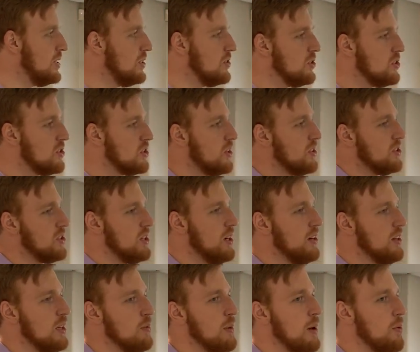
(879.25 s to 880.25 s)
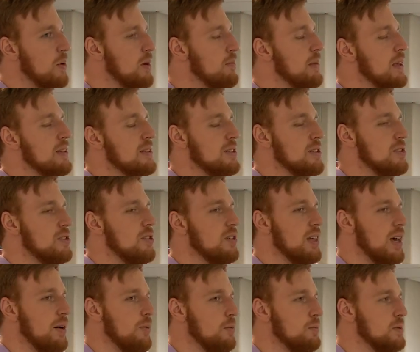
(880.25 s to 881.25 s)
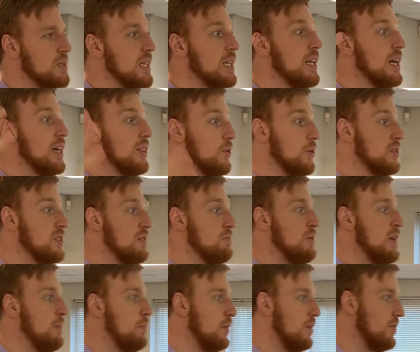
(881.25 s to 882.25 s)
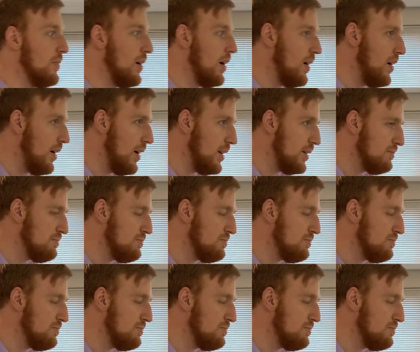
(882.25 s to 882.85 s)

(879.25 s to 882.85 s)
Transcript: he just starts talking about what it means to do that together as the people of God,